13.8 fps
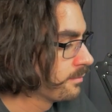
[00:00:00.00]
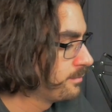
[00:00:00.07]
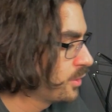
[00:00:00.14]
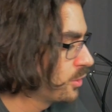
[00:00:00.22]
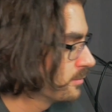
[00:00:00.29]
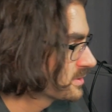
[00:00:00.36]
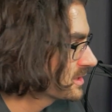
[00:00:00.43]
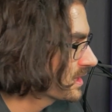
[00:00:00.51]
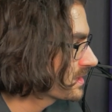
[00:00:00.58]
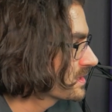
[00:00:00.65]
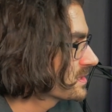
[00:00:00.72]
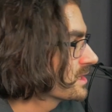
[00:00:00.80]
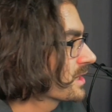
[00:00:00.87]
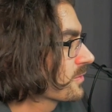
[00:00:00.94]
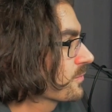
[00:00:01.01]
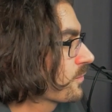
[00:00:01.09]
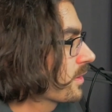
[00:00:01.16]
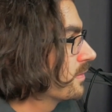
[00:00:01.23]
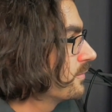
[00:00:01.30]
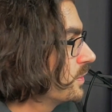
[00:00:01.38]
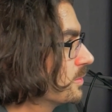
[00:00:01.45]
boom, stick this thing in
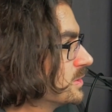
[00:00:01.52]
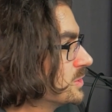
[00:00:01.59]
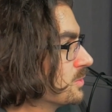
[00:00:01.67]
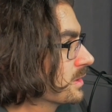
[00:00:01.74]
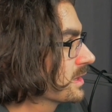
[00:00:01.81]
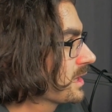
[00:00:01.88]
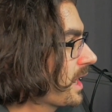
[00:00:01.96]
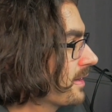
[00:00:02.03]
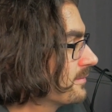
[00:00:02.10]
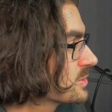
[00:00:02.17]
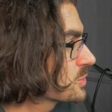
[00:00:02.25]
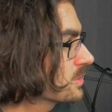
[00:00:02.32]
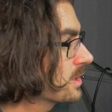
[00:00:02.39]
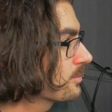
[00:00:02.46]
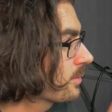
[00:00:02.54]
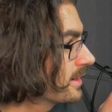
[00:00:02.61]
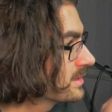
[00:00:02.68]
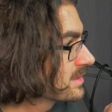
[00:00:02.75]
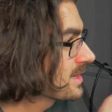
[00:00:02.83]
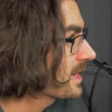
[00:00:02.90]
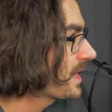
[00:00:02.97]
front of you and do a live stream right
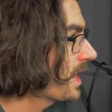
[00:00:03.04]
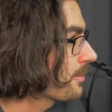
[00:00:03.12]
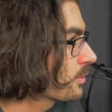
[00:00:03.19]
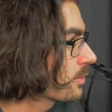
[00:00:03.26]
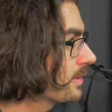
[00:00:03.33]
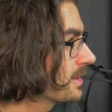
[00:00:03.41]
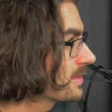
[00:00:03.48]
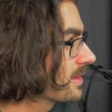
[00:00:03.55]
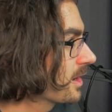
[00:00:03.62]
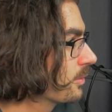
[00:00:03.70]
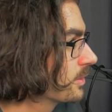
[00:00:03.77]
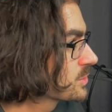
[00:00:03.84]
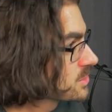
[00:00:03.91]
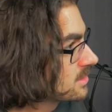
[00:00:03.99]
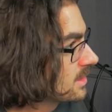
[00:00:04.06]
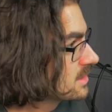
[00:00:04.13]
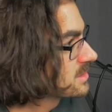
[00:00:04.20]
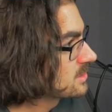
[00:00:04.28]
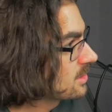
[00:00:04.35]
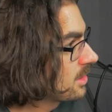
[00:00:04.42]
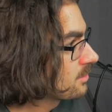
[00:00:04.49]
to the camera right there, which
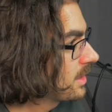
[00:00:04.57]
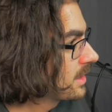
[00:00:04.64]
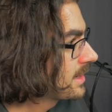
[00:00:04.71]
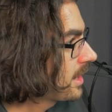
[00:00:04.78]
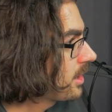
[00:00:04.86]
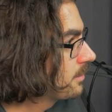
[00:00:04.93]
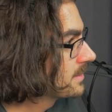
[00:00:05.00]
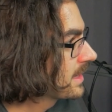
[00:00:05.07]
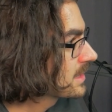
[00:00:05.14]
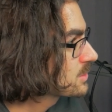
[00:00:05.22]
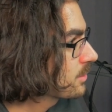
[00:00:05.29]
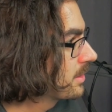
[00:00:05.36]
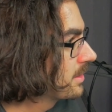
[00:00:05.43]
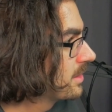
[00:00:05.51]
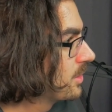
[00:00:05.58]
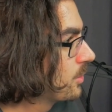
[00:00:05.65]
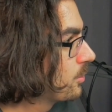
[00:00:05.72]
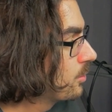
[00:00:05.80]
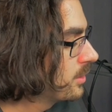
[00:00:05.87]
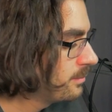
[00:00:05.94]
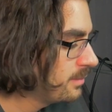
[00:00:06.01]
isn't on right now, but that's where it
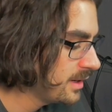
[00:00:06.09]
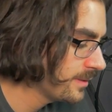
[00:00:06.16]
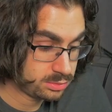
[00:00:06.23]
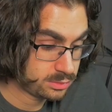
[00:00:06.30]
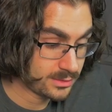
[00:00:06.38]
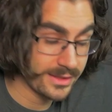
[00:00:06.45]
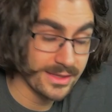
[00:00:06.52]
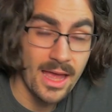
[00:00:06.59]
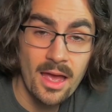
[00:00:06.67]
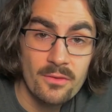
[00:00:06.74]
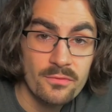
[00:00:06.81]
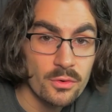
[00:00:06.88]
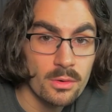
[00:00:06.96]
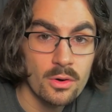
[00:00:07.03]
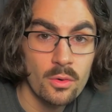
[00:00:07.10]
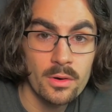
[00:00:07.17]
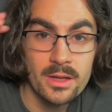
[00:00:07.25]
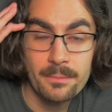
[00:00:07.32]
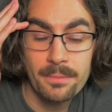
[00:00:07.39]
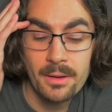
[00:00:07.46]
would be. Yeah, if you're recording a